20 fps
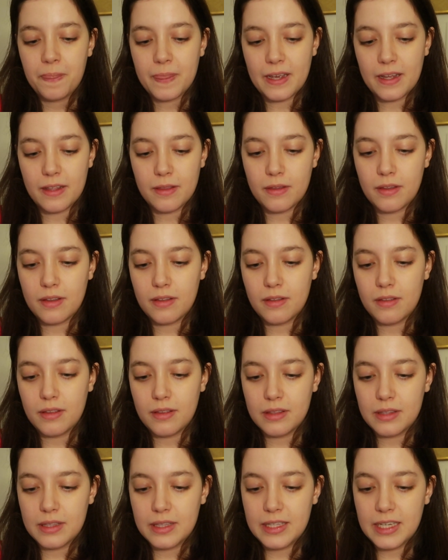and
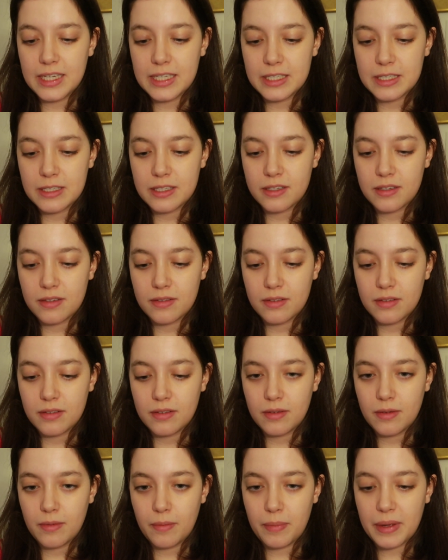this
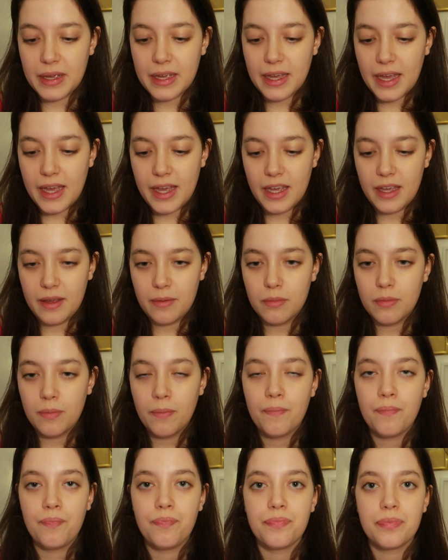became
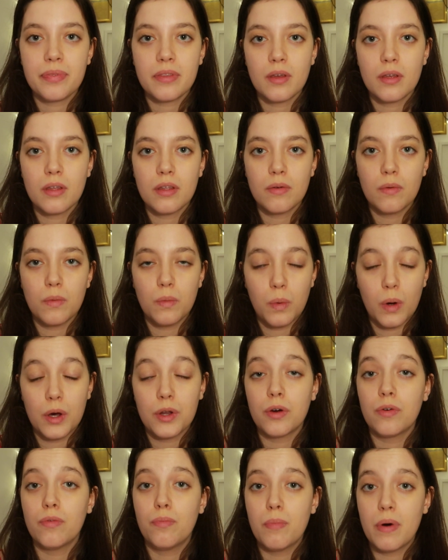
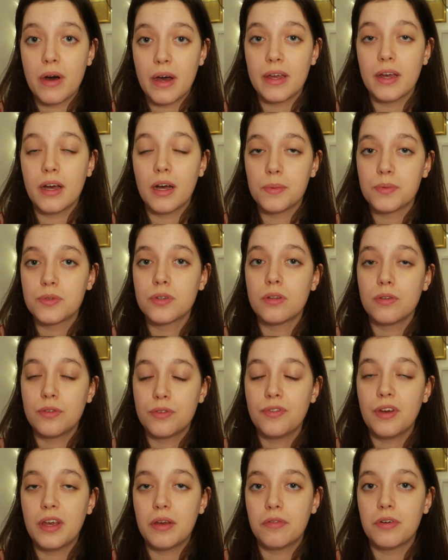one of my absolute
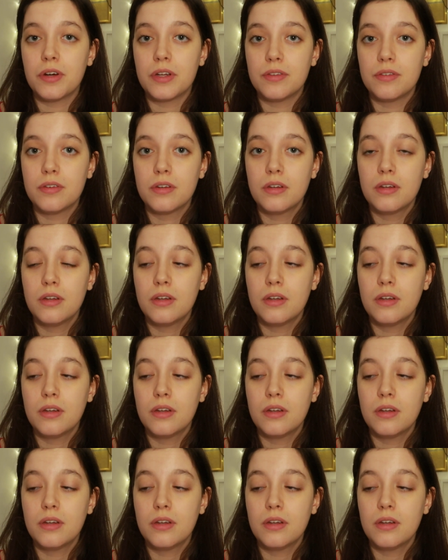favorite